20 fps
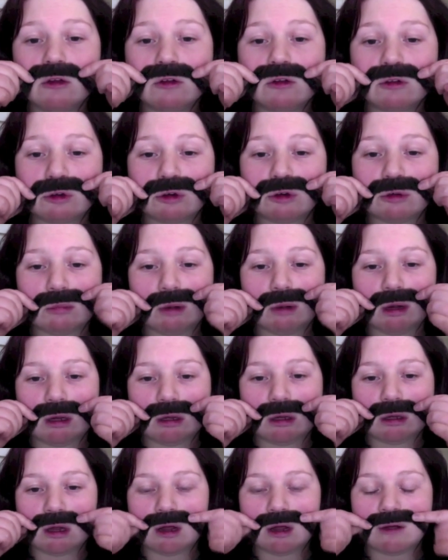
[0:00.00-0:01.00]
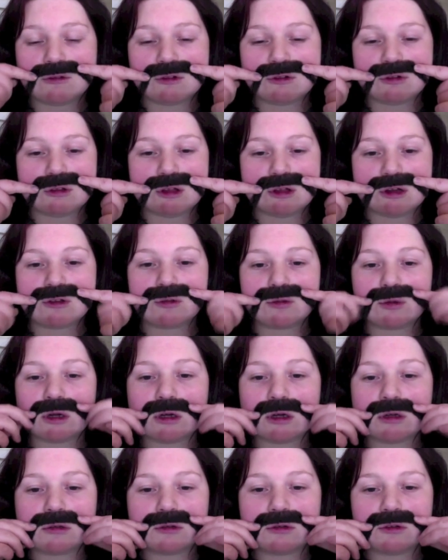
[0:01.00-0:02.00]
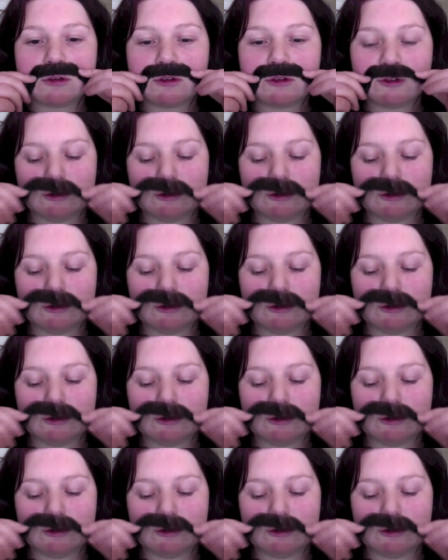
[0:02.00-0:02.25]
so you might have to do that as well.